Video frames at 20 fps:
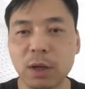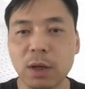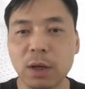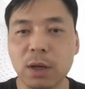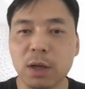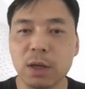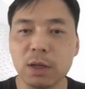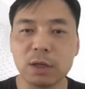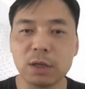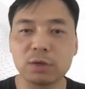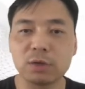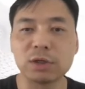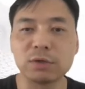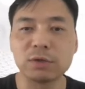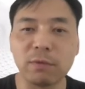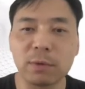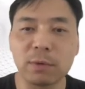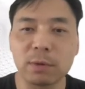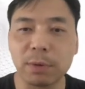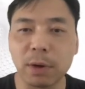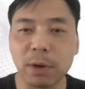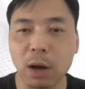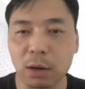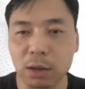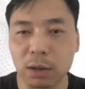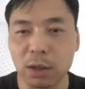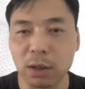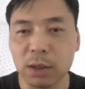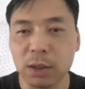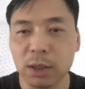The transformer
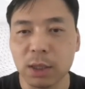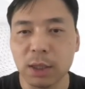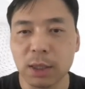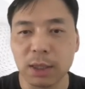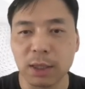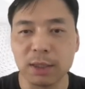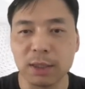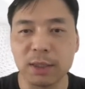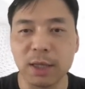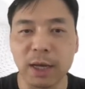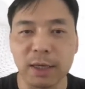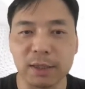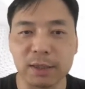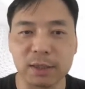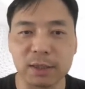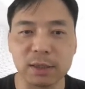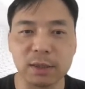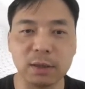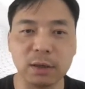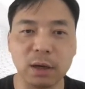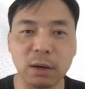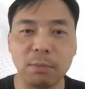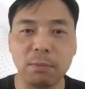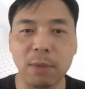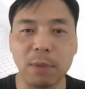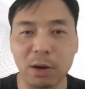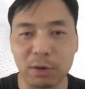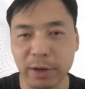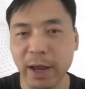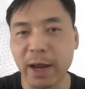block contains a
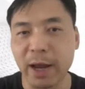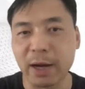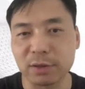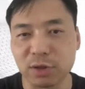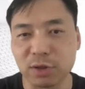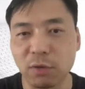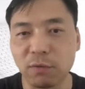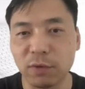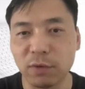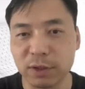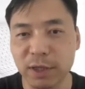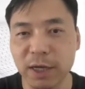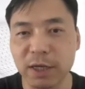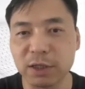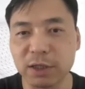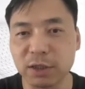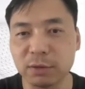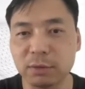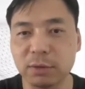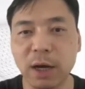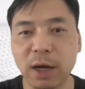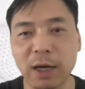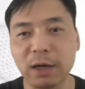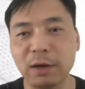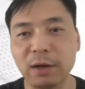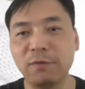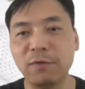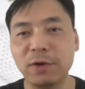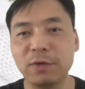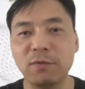multi-head self-attention and
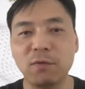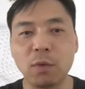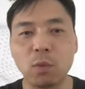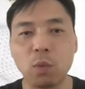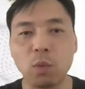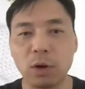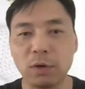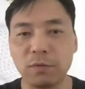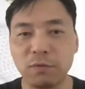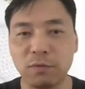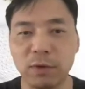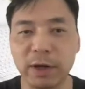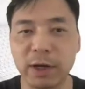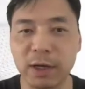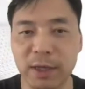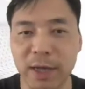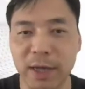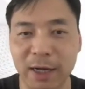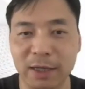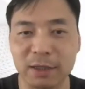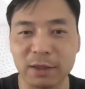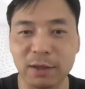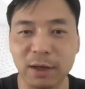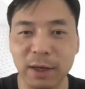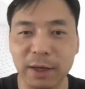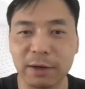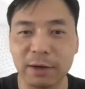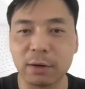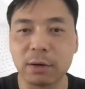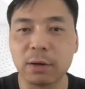a feed-forward fully connected
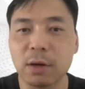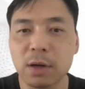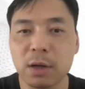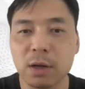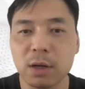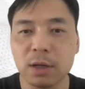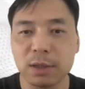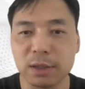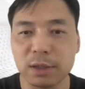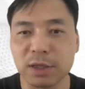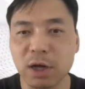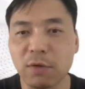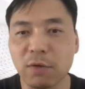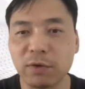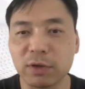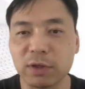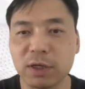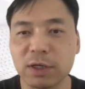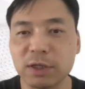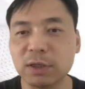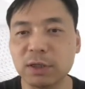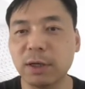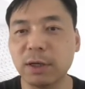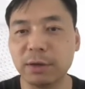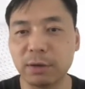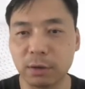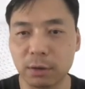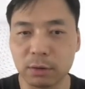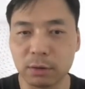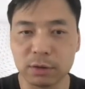layer. The self-attention
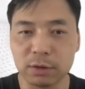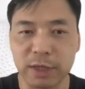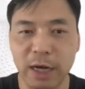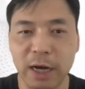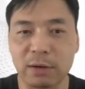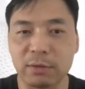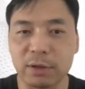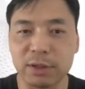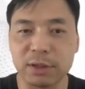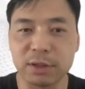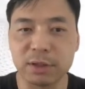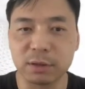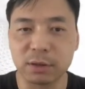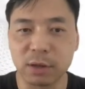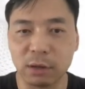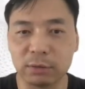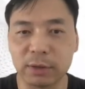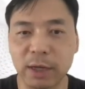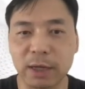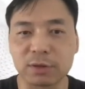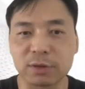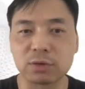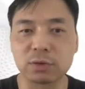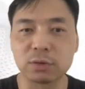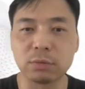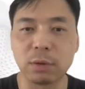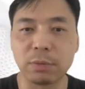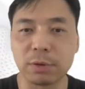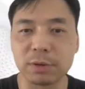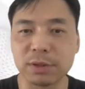layer generates a
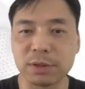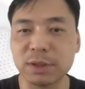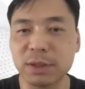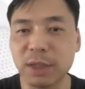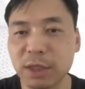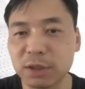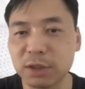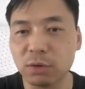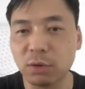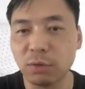contextual representation of